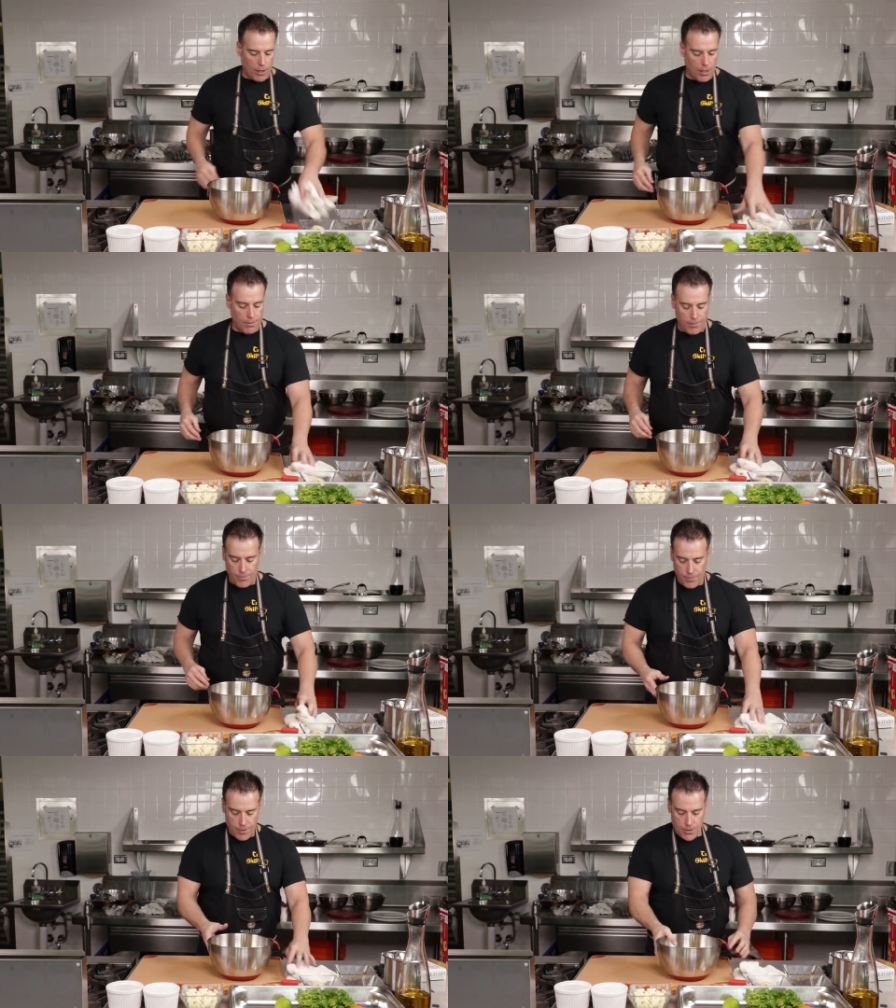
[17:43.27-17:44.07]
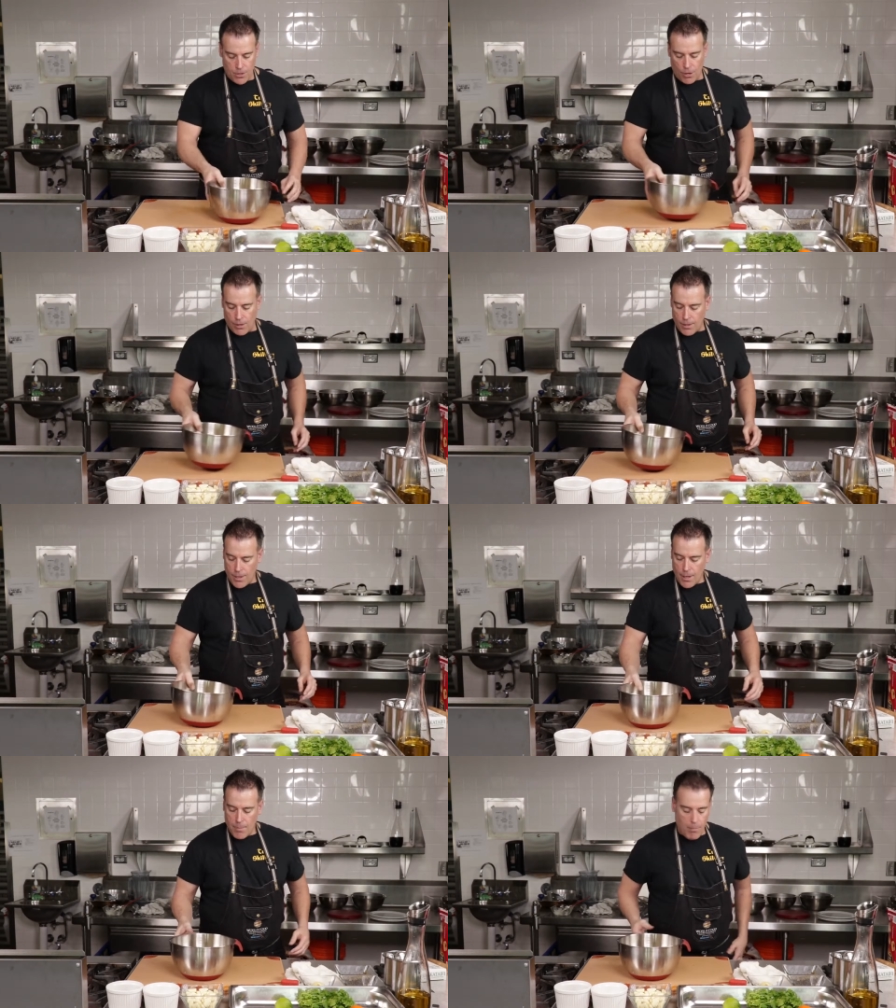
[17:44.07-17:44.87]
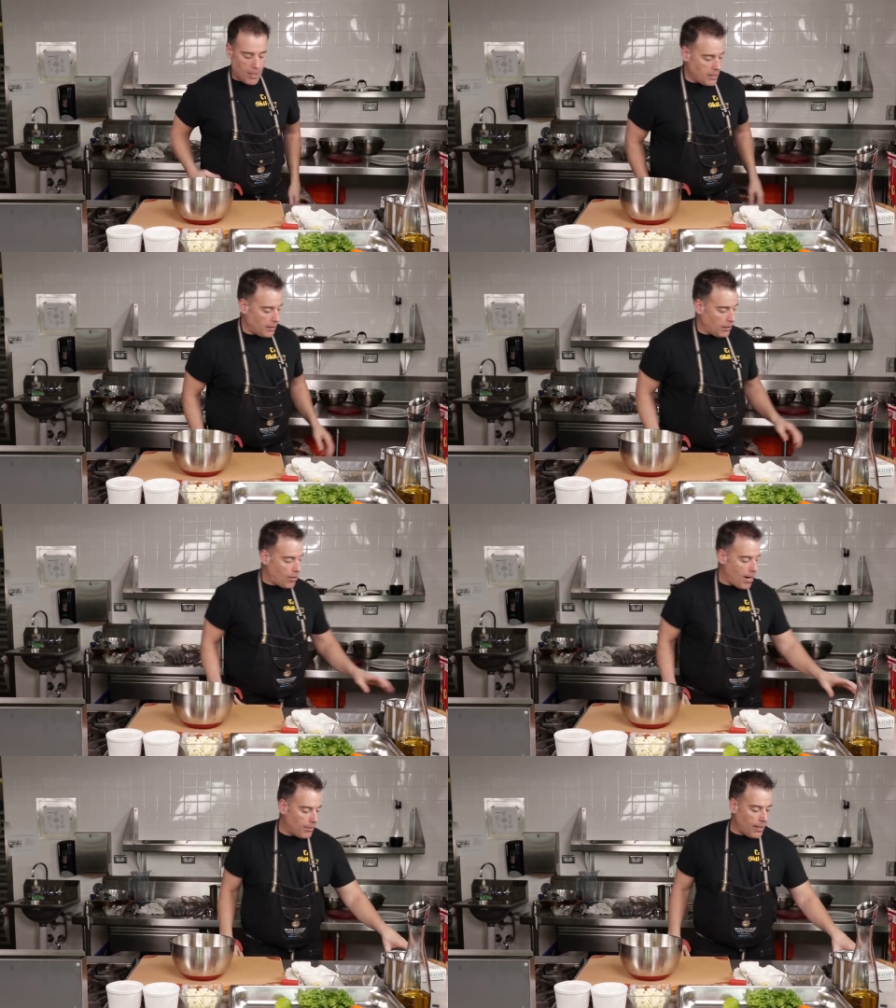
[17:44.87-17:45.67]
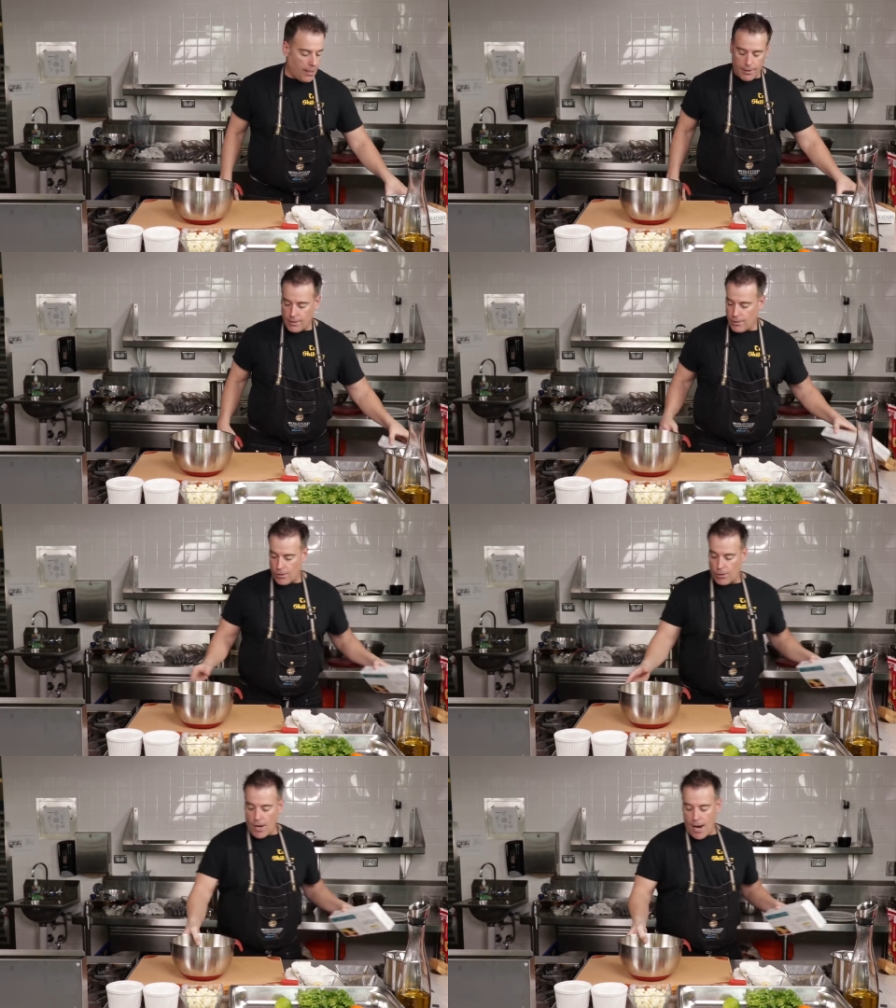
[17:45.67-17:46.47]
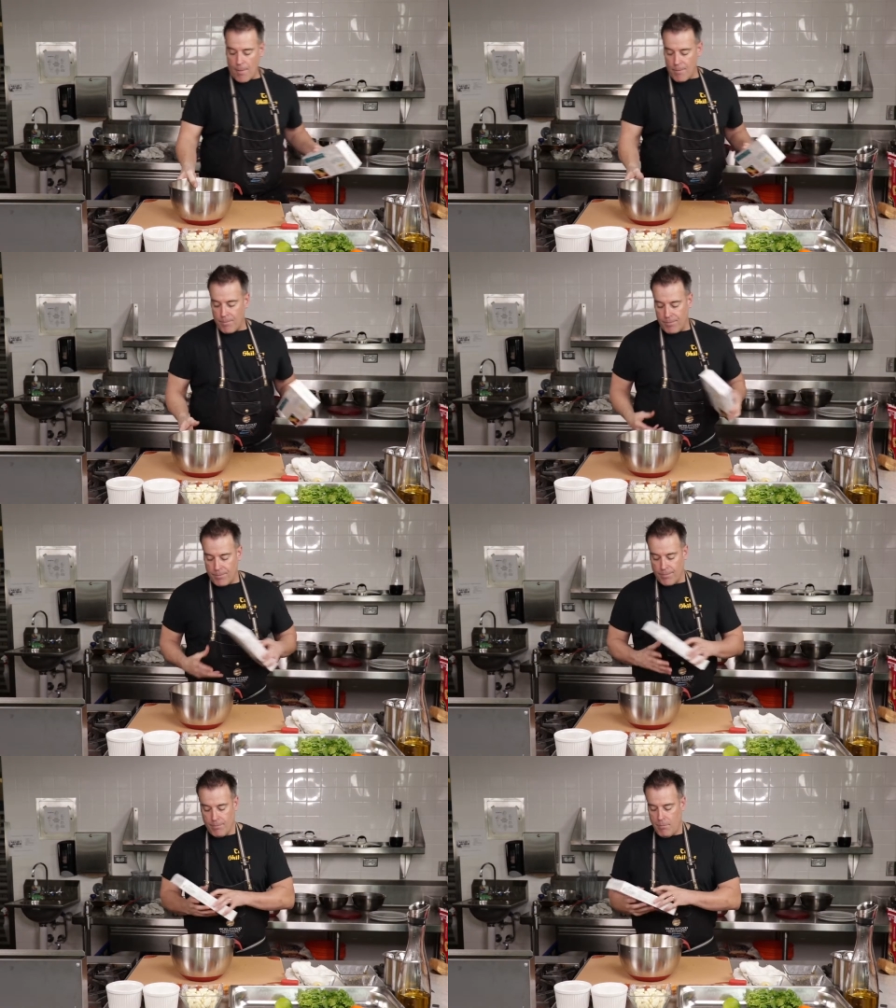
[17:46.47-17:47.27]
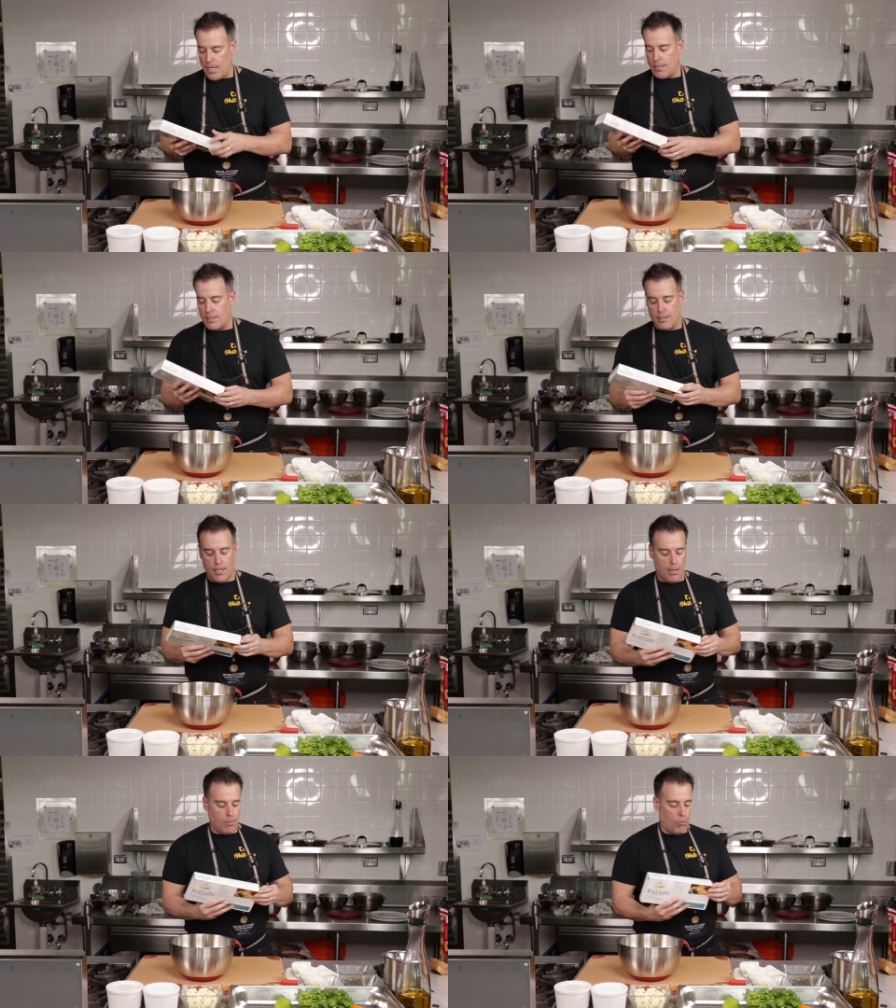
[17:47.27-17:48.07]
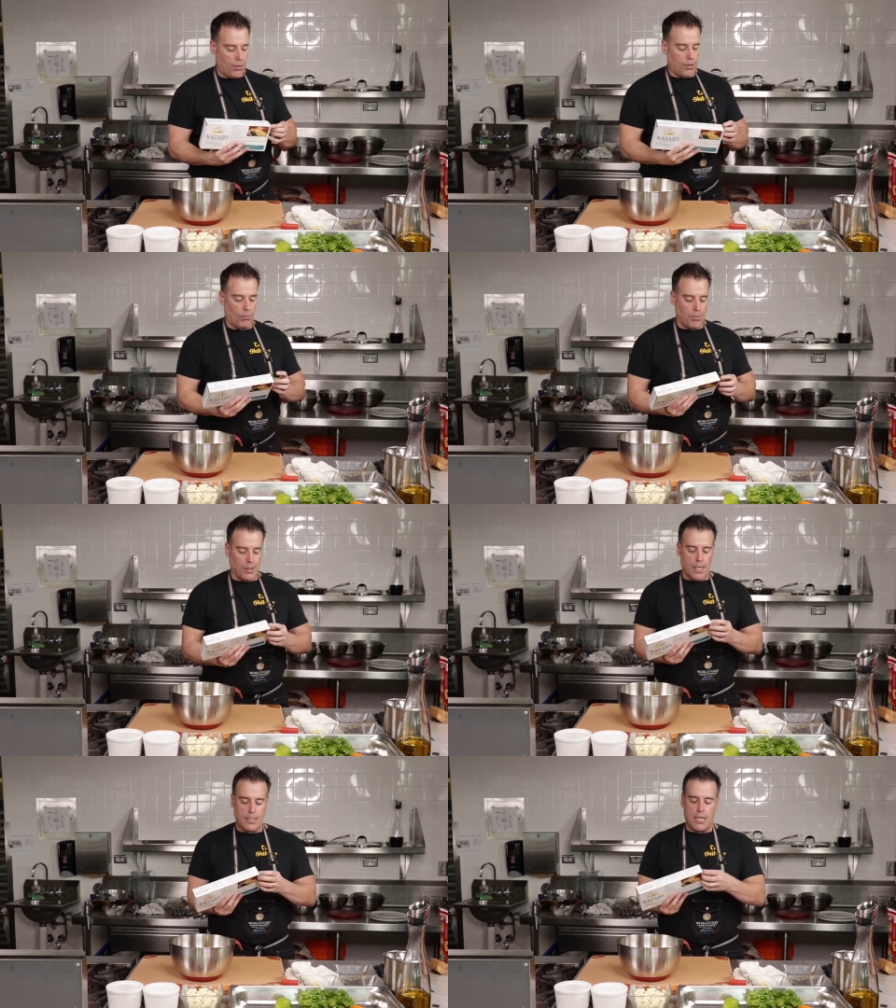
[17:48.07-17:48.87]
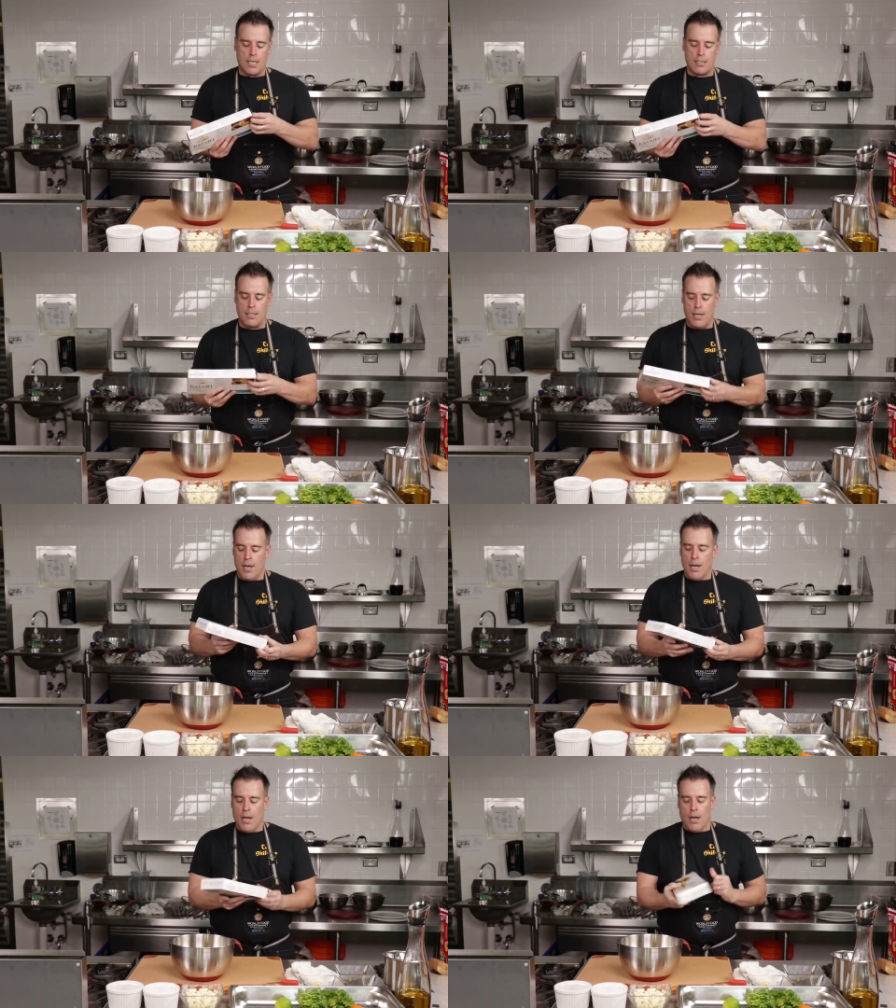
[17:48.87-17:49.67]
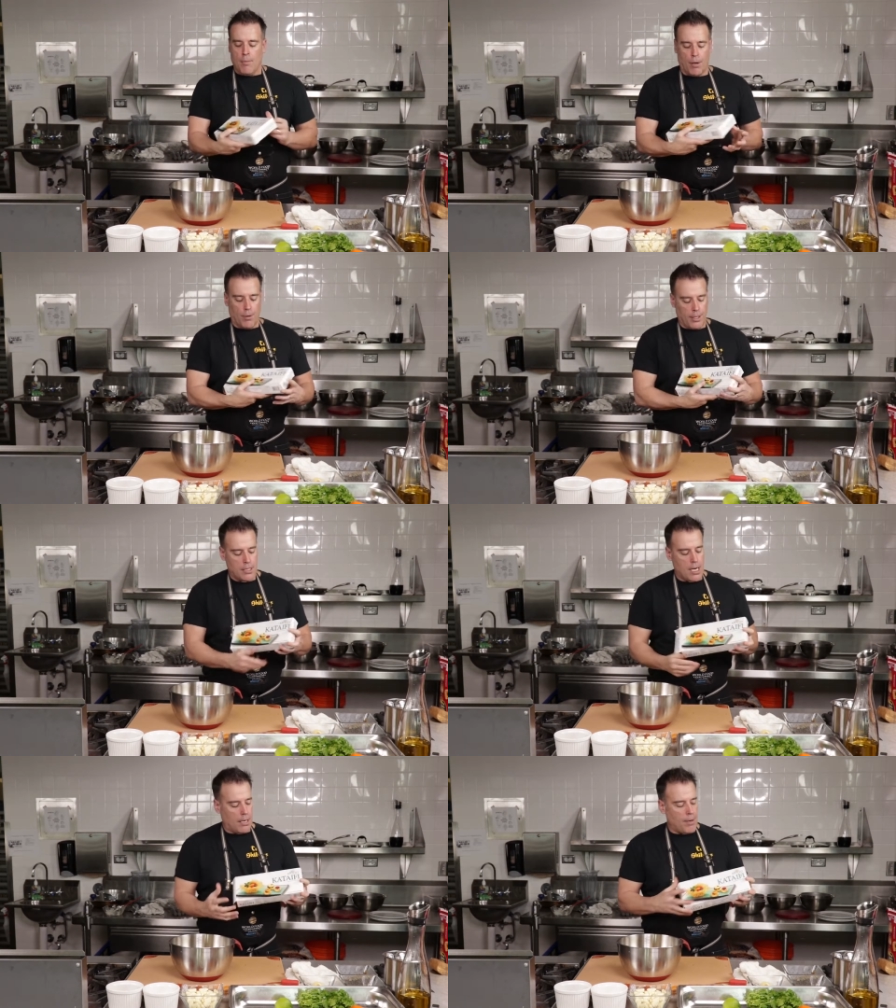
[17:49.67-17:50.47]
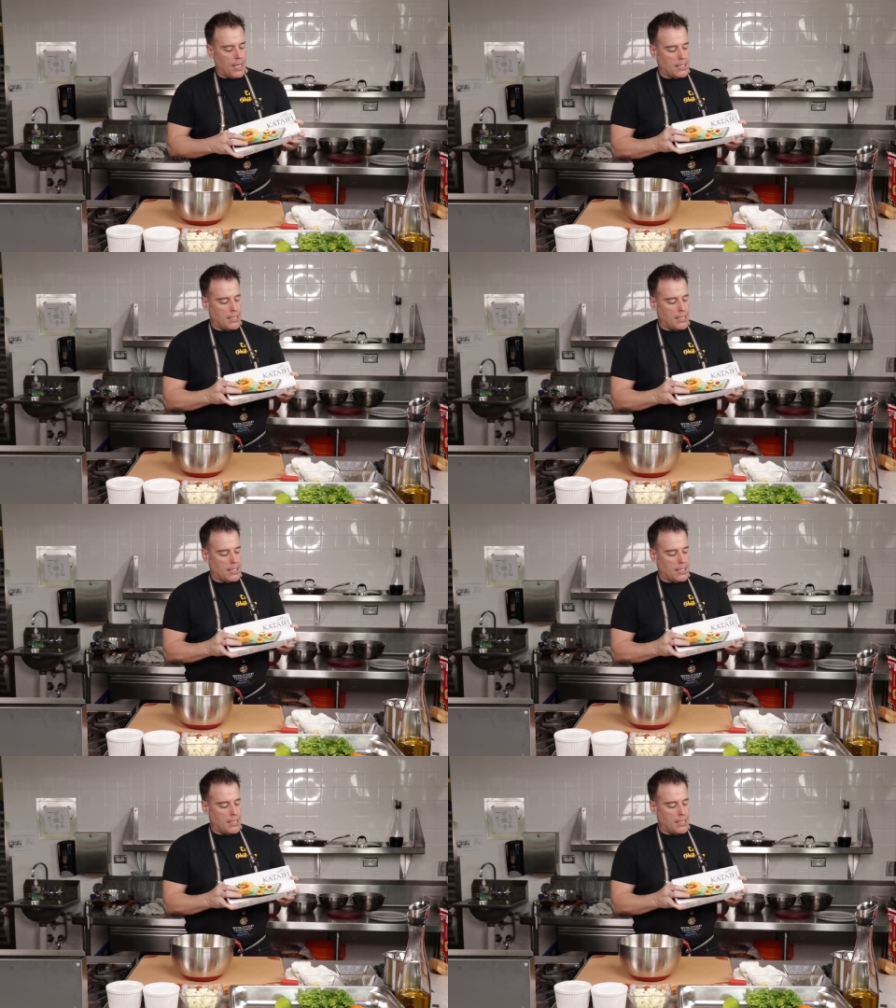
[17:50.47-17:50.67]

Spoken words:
going to start mixing the crab cake or crab meat up with the Remoulade sauce. But I wanted to talk about